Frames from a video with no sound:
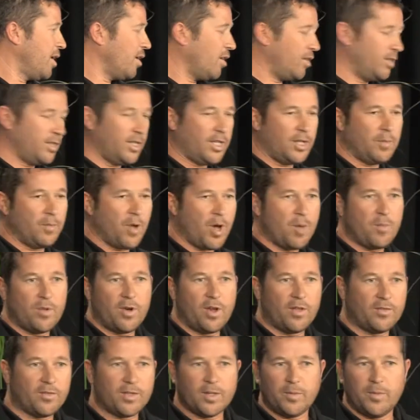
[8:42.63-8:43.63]
Because at the
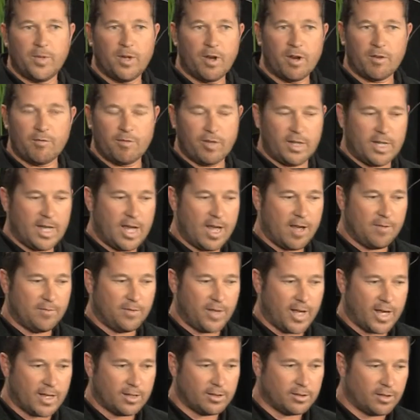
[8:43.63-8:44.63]
moment I think we don't really have
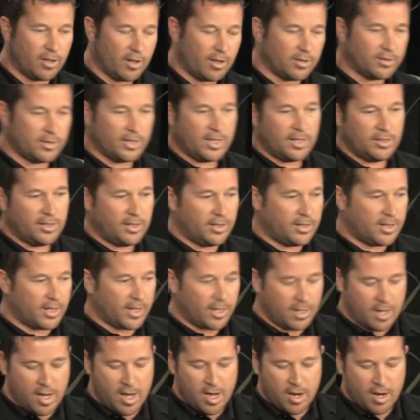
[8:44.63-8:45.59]
that, so it's easy to